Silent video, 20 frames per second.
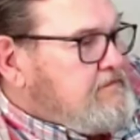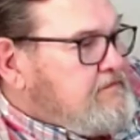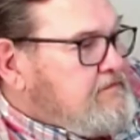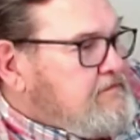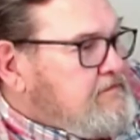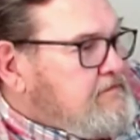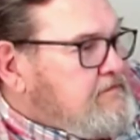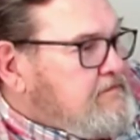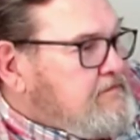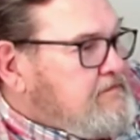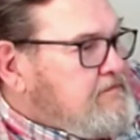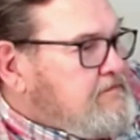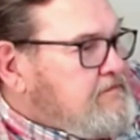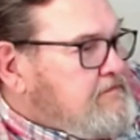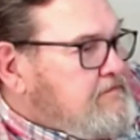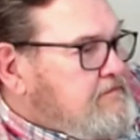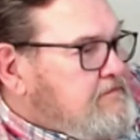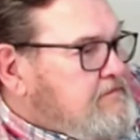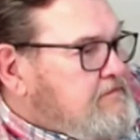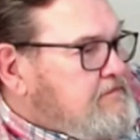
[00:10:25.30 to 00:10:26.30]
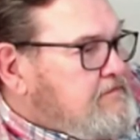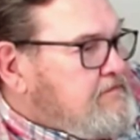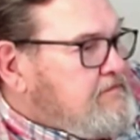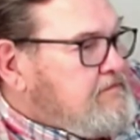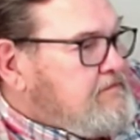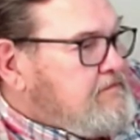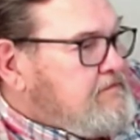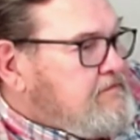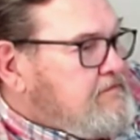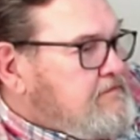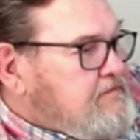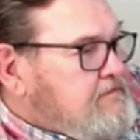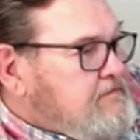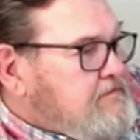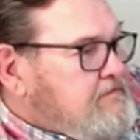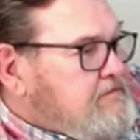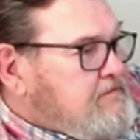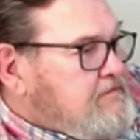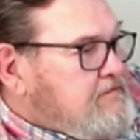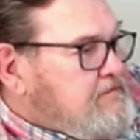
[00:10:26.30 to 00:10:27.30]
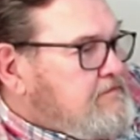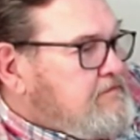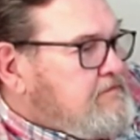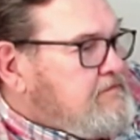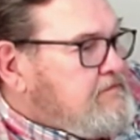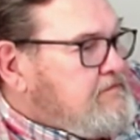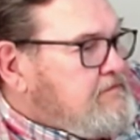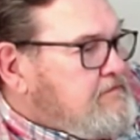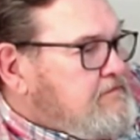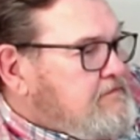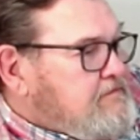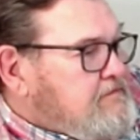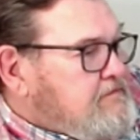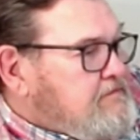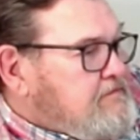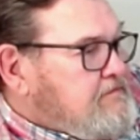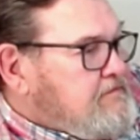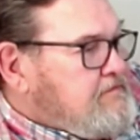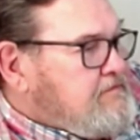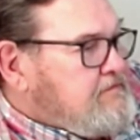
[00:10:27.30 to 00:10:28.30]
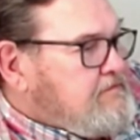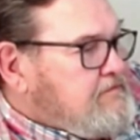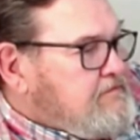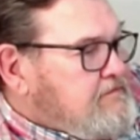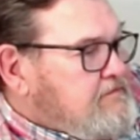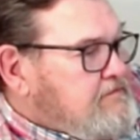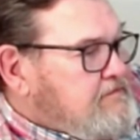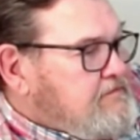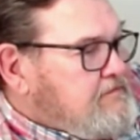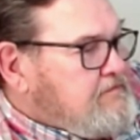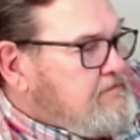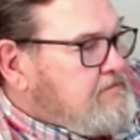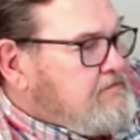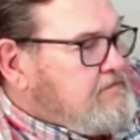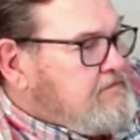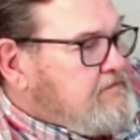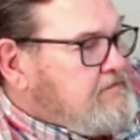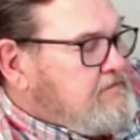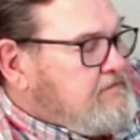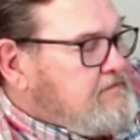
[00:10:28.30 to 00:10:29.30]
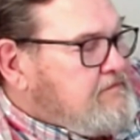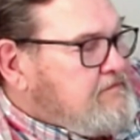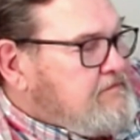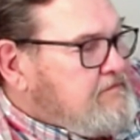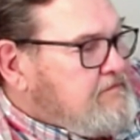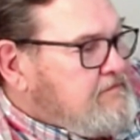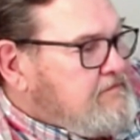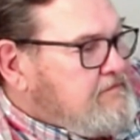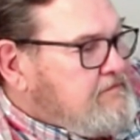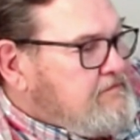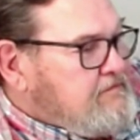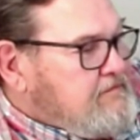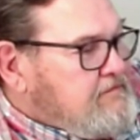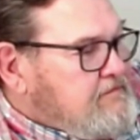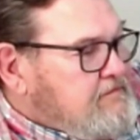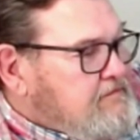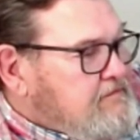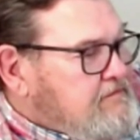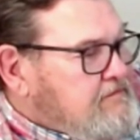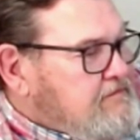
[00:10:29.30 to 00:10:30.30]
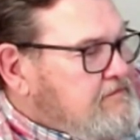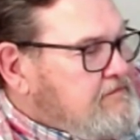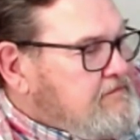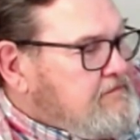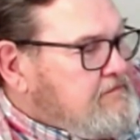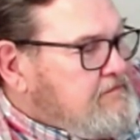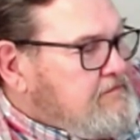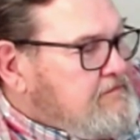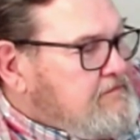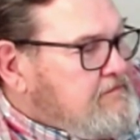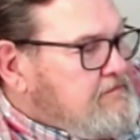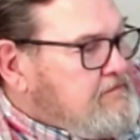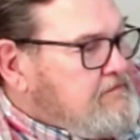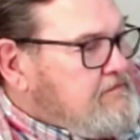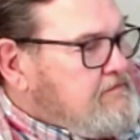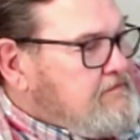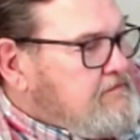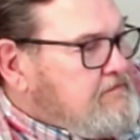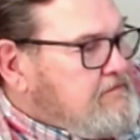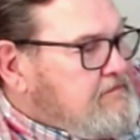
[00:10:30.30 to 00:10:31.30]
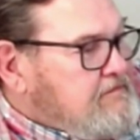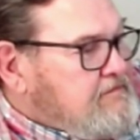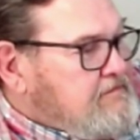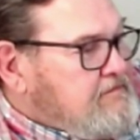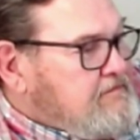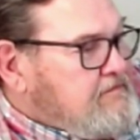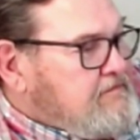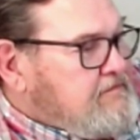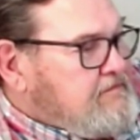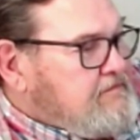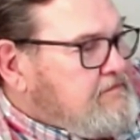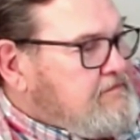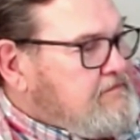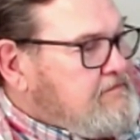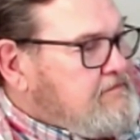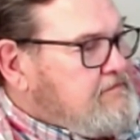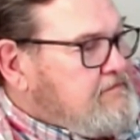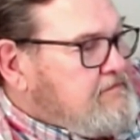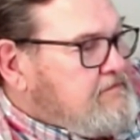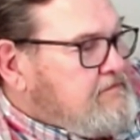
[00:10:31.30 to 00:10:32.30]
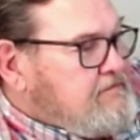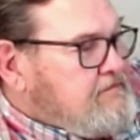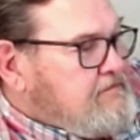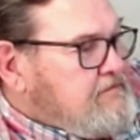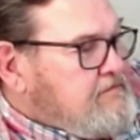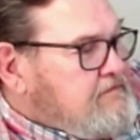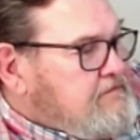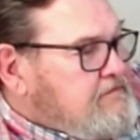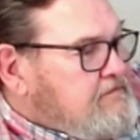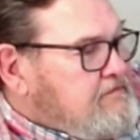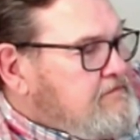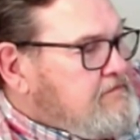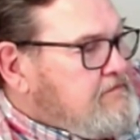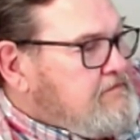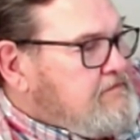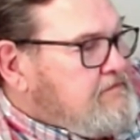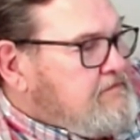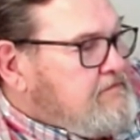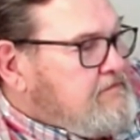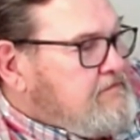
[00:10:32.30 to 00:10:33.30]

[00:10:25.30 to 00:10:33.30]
The person shown says nothing.